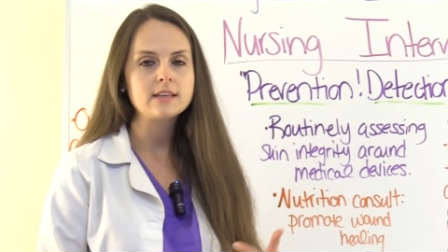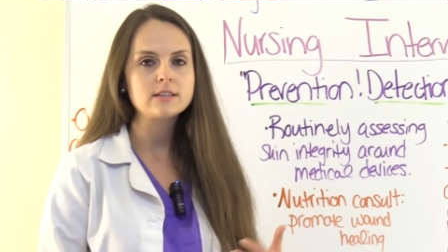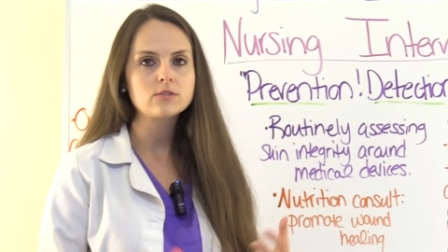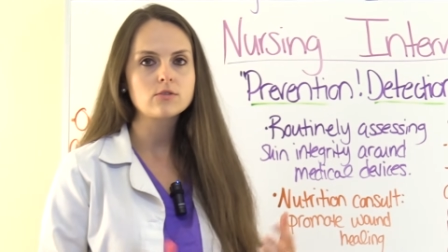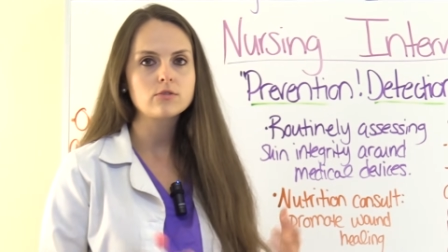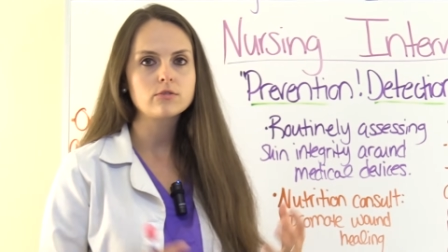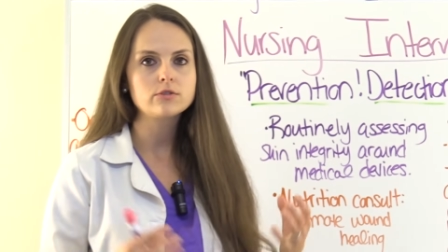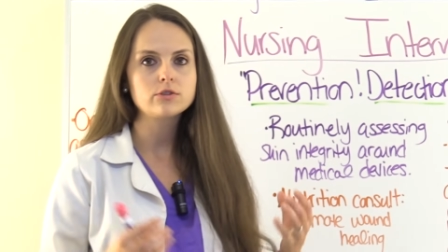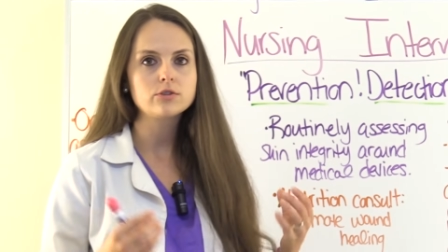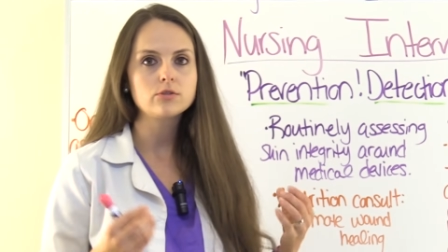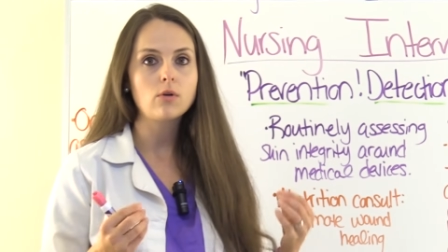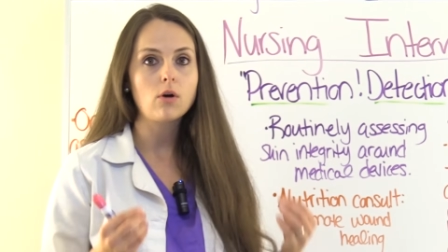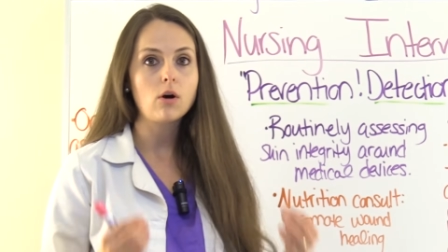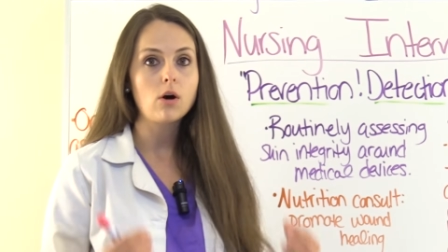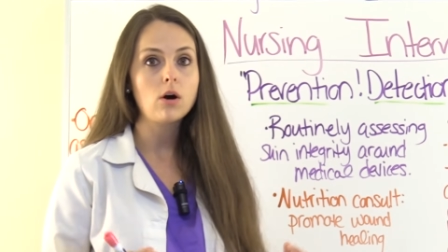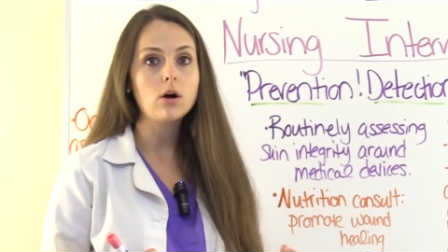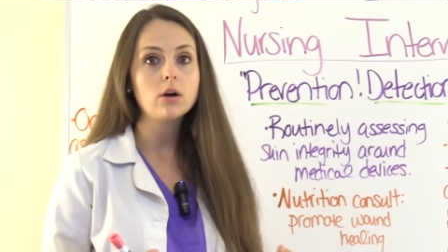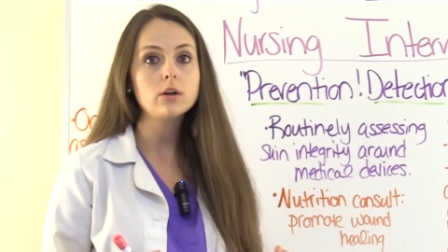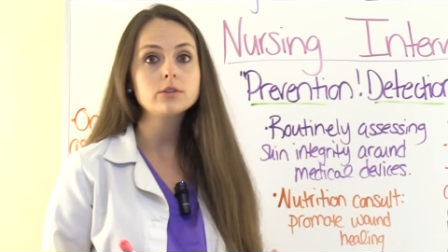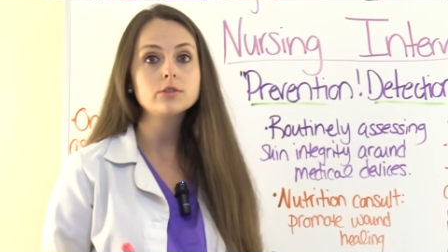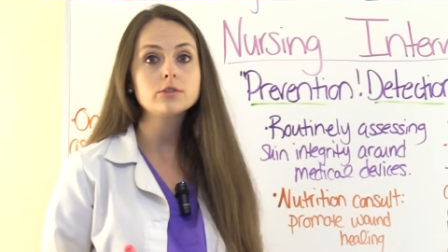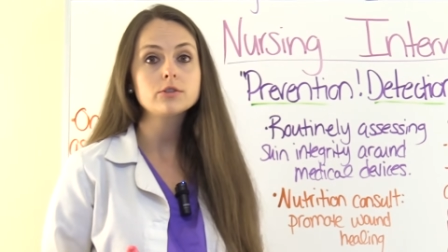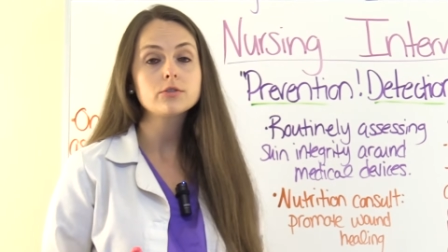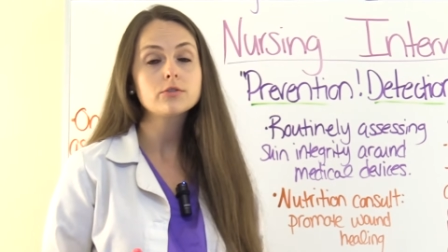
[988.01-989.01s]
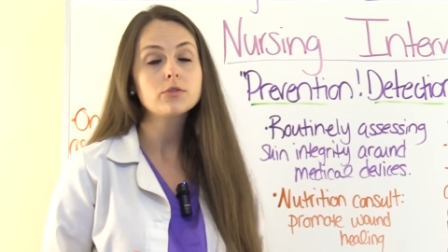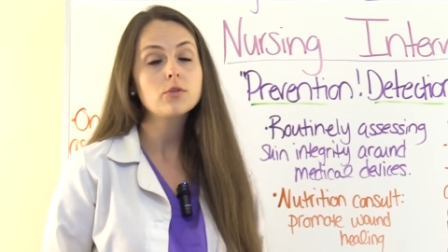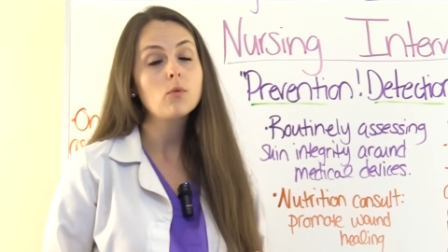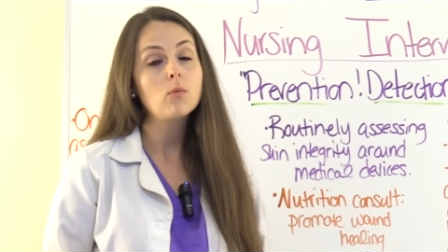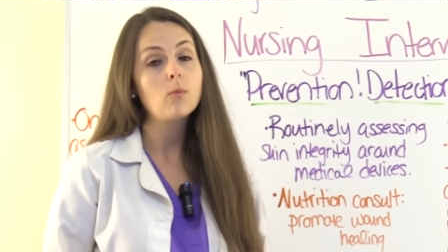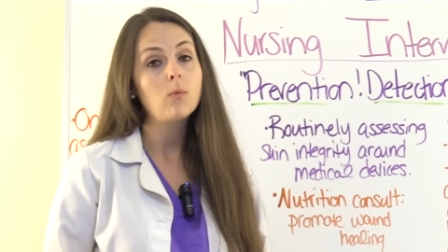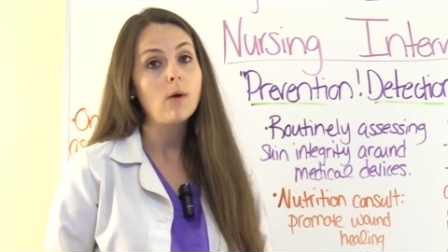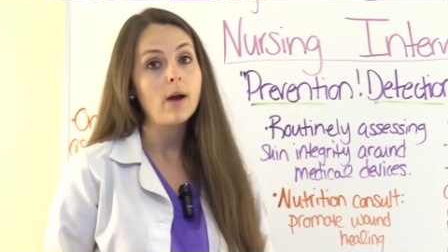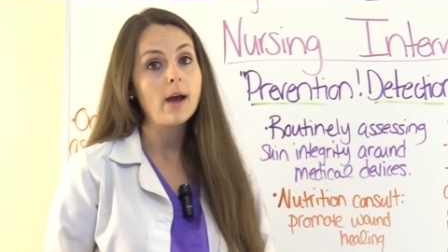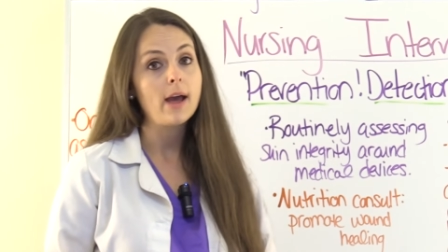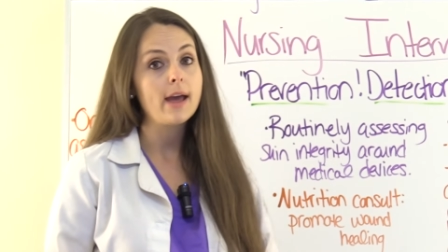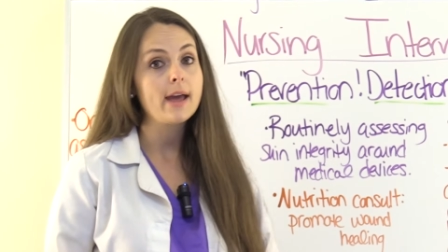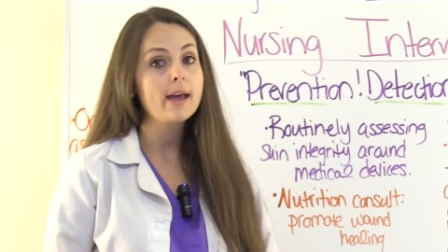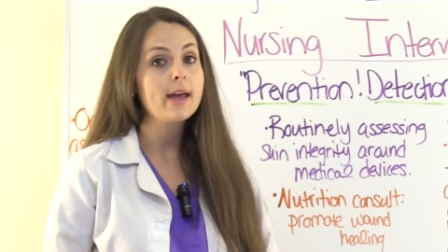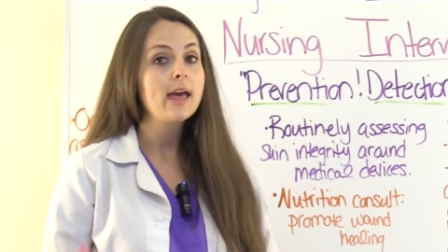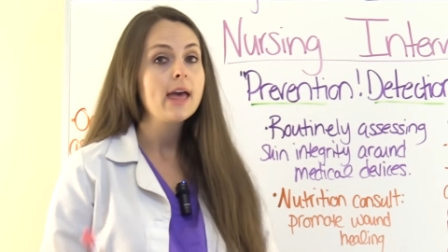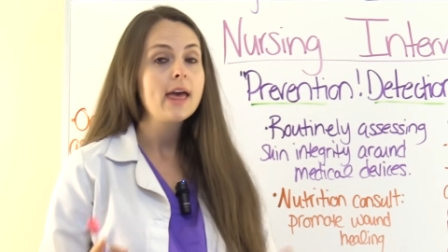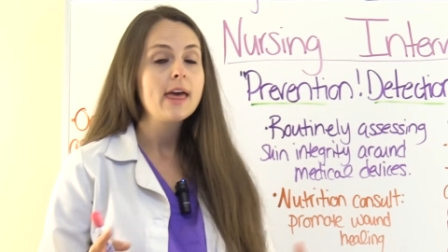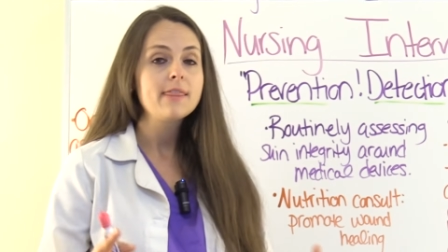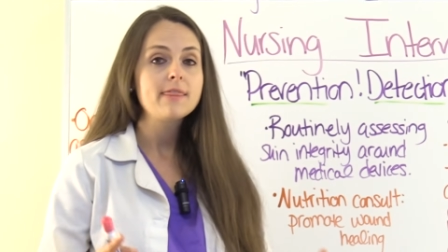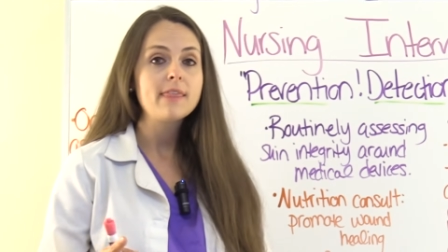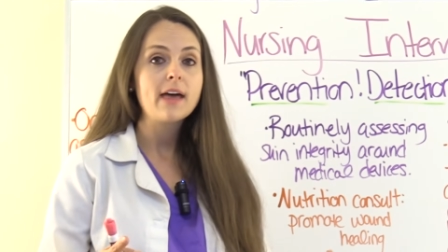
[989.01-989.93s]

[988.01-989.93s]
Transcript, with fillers: it's going to alter the way